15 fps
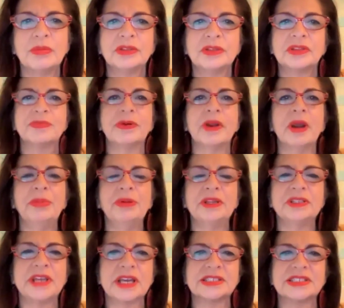but the property
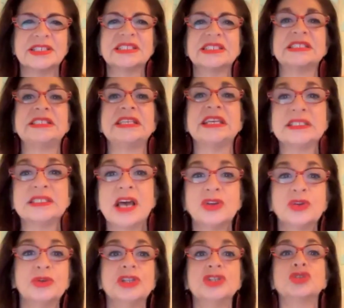tax is
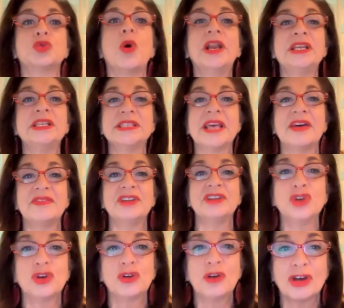627
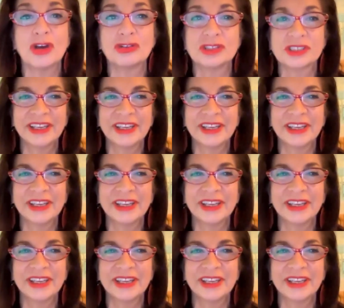euros.